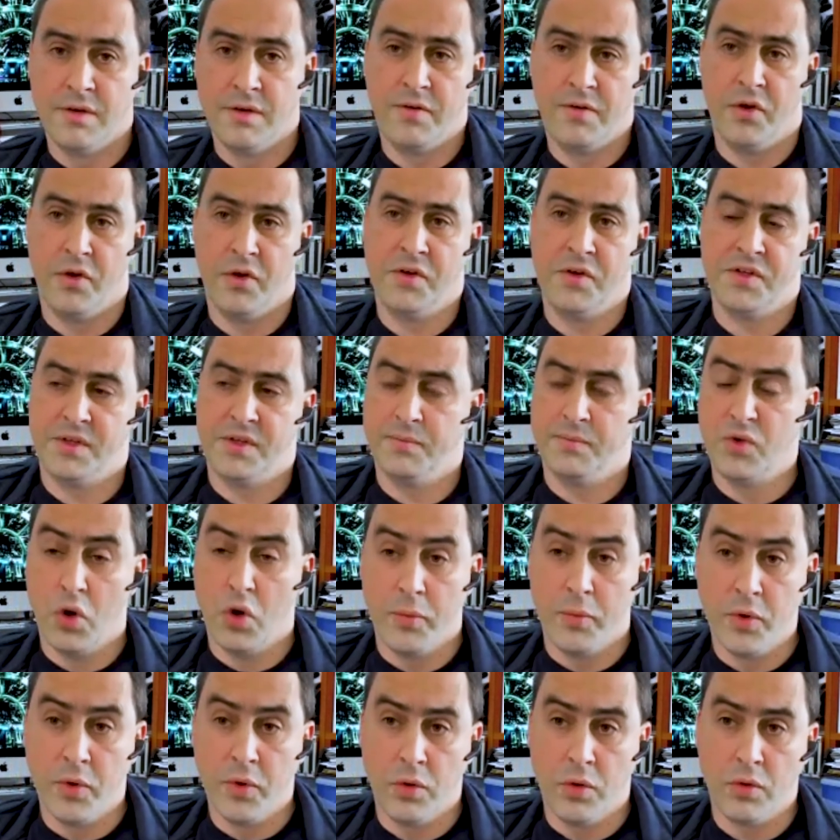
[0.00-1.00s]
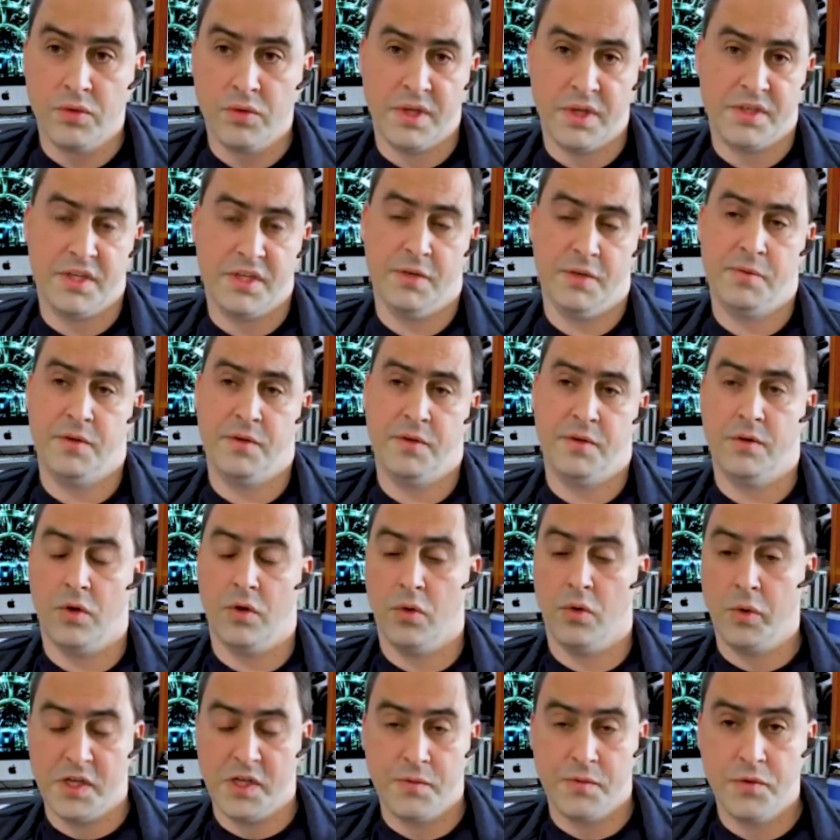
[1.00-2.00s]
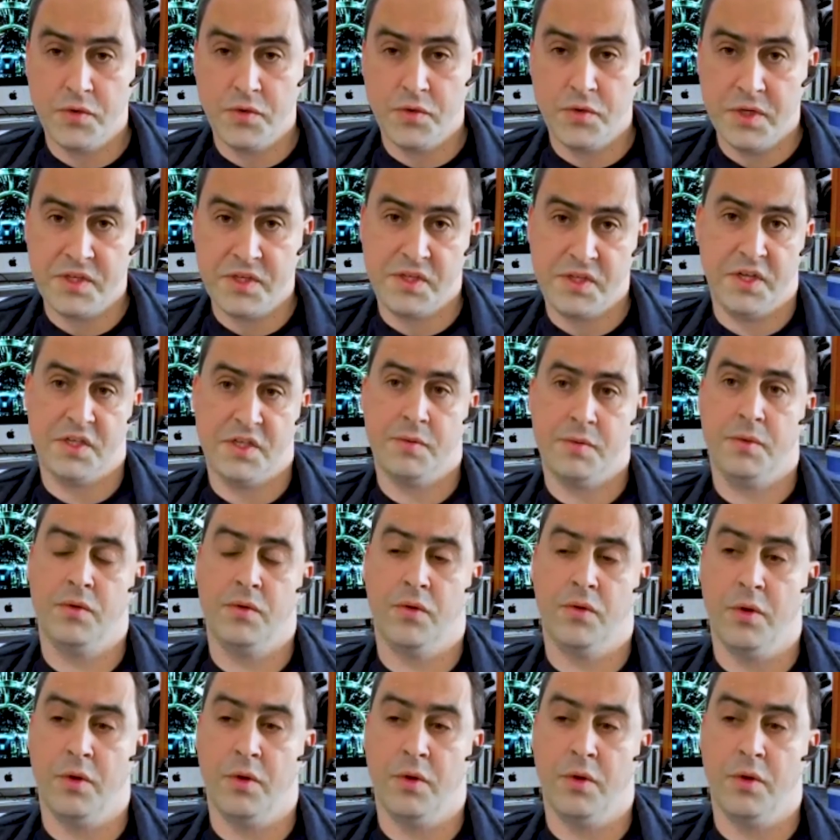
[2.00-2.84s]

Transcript: focused abdominal assessment, or a respiratory assessment,